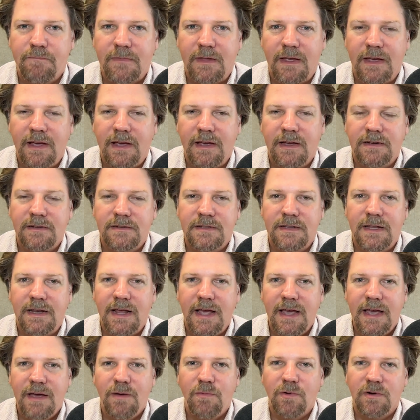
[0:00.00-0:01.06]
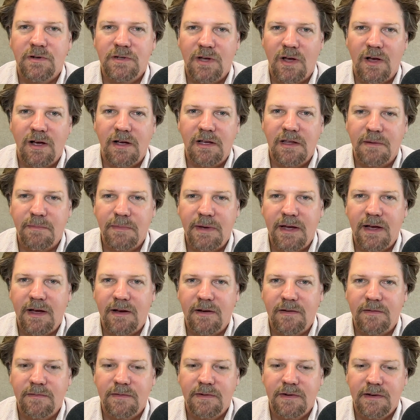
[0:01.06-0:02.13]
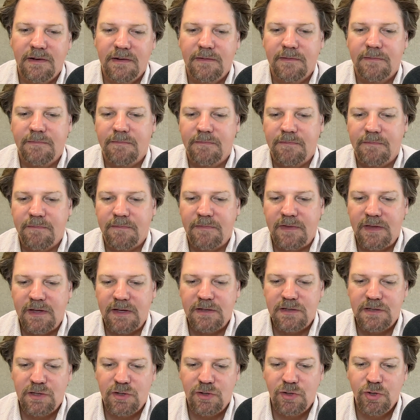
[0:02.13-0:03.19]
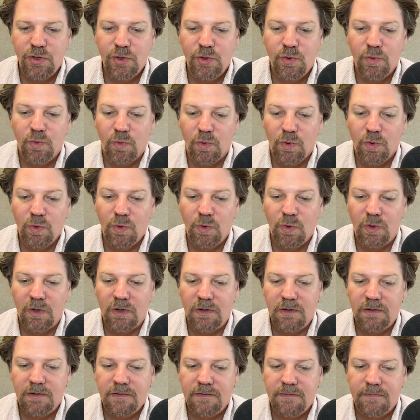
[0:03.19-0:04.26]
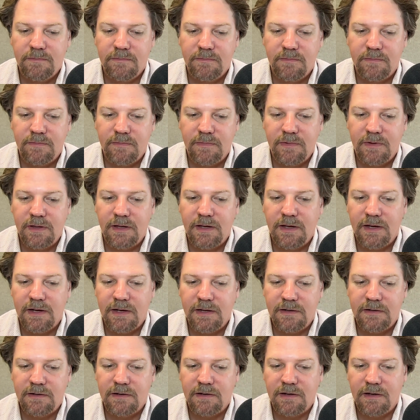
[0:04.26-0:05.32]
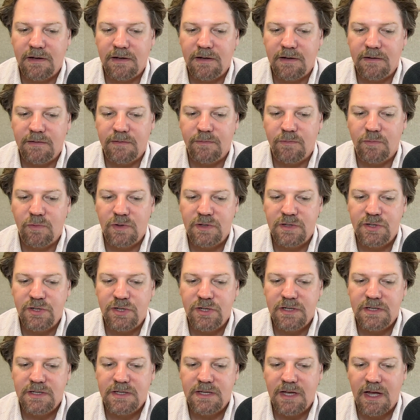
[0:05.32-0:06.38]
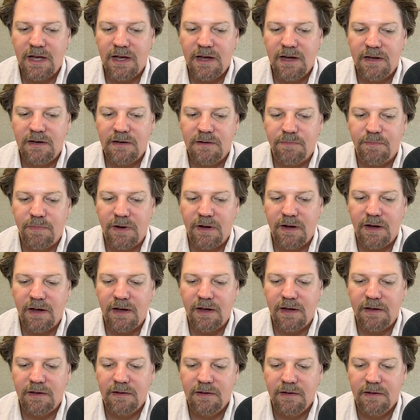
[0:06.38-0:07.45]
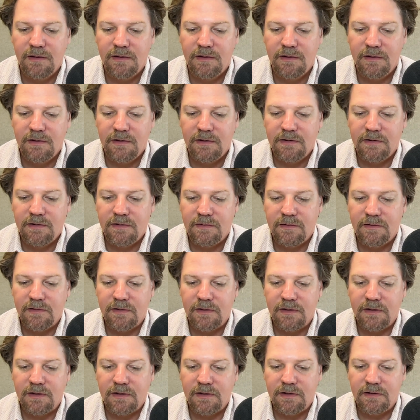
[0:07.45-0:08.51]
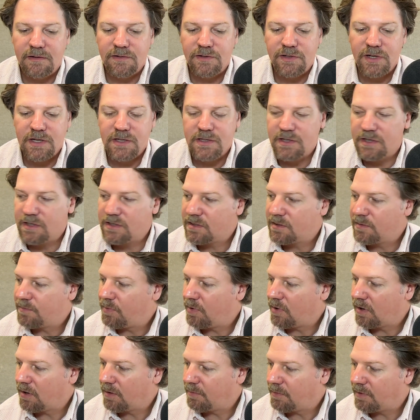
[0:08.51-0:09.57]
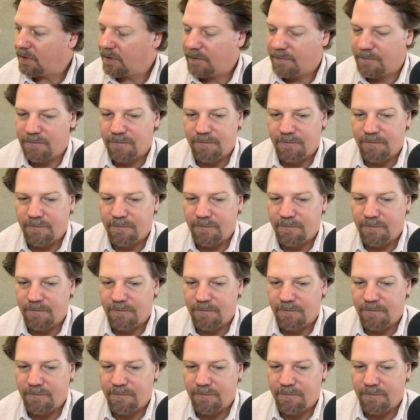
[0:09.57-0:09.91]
And today we're talking about this new rule that was just signed by the Justice Department.